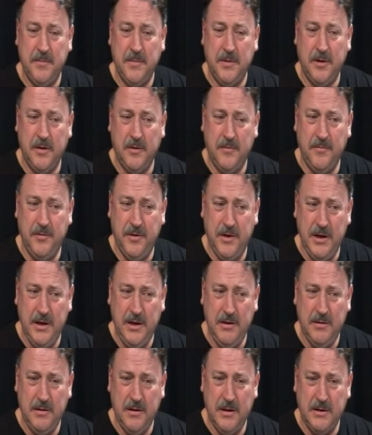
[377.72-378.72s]
of the
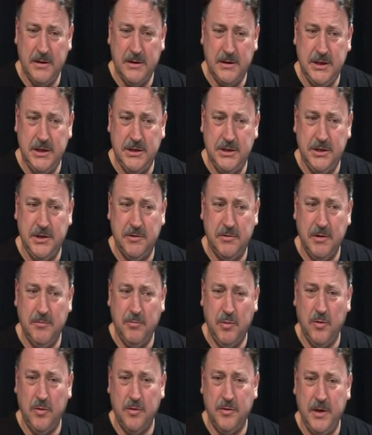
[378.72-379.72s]
statutory
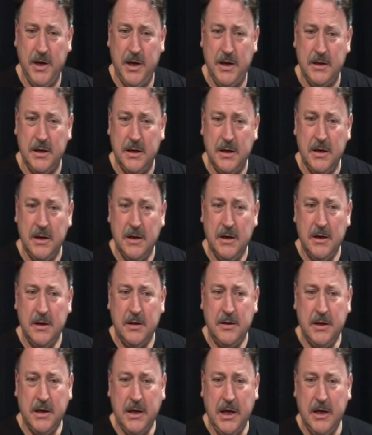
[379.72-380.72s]
board that
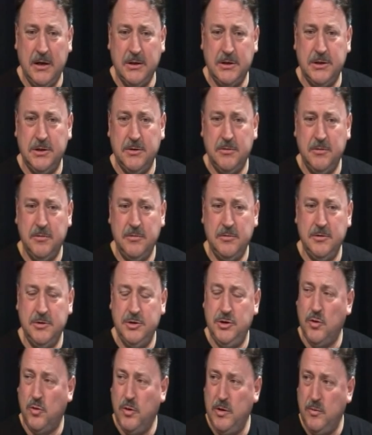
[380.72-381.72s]
the council
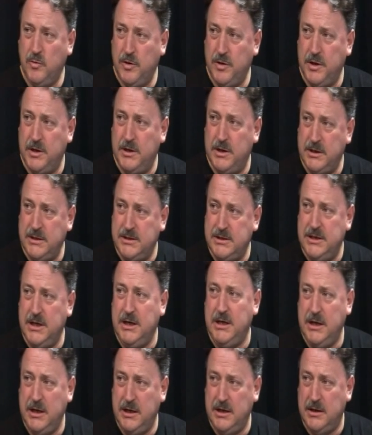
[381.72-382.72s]
join with it in
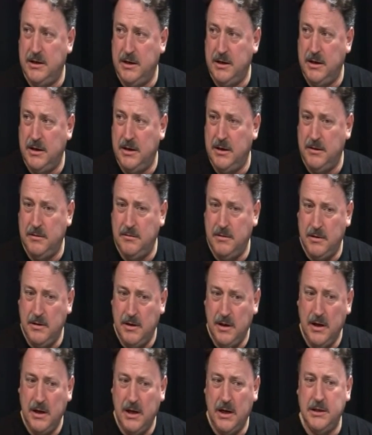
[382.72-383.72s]
seeking
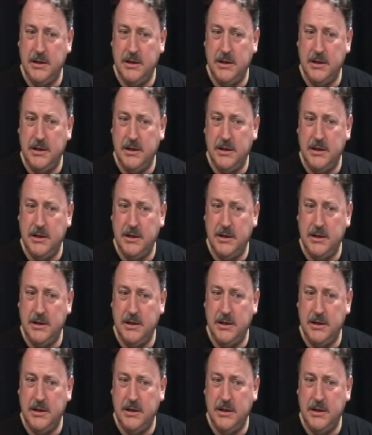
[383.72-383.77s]
a